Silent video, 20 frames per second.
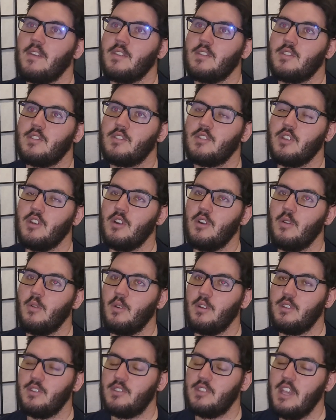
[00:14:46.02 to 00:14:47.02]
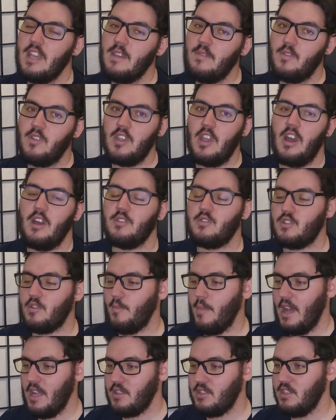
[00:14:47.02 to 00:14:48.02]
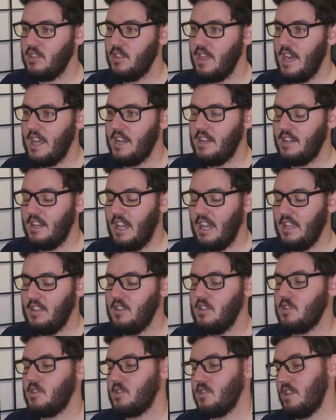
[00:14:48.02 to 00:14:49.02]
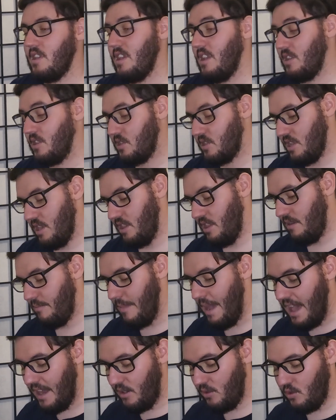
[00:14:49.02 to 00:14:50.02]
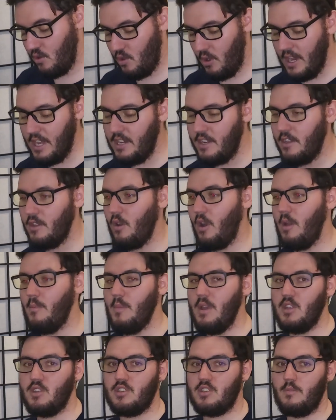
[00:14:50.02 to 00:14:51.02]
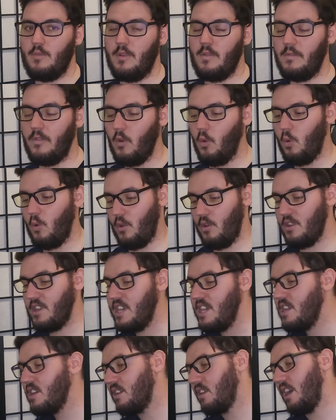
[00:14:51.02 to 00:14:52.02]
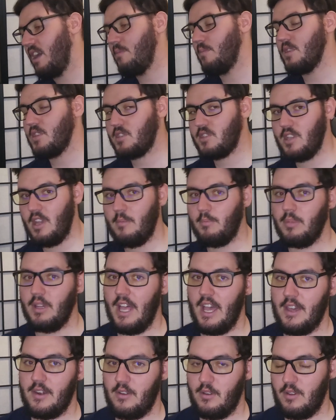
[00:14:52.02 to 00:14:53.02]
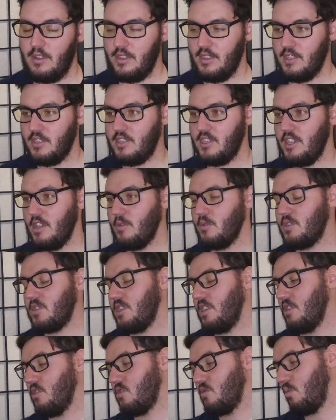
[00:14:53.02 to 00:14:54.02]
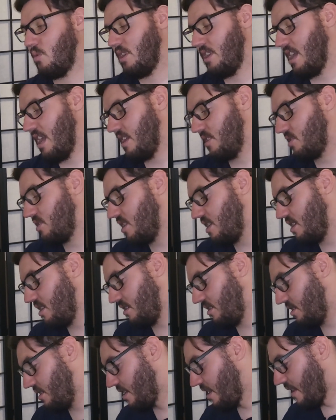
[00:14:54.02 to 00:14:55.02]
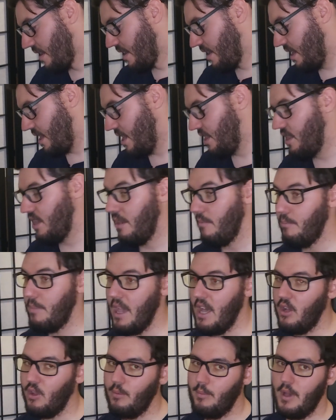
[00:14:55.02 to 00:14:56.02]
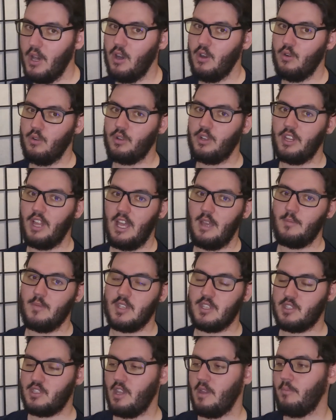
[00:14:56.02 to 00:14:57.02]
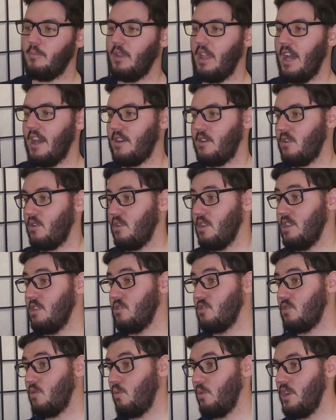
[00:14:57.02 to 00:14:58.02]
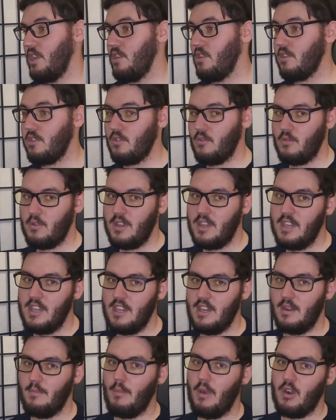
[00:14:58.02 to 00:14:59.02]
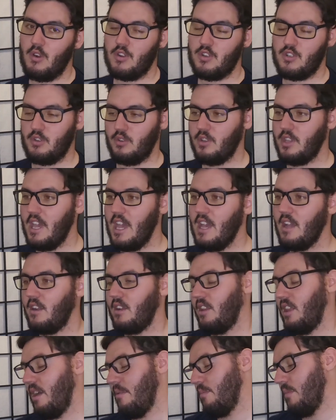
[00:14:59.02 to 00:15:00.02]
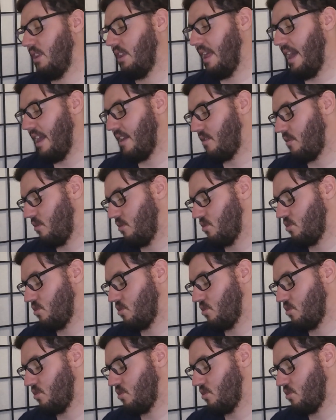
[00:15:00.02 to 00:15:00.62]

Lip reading: So Dave D'Entremont did that in 96, and then Matt O'Grady, who I mentioned before, he climbed the step ladder in the TOC in 2018, and then Belmo climbed the step ladder in 23, and Marshall Kent climbed the ladder in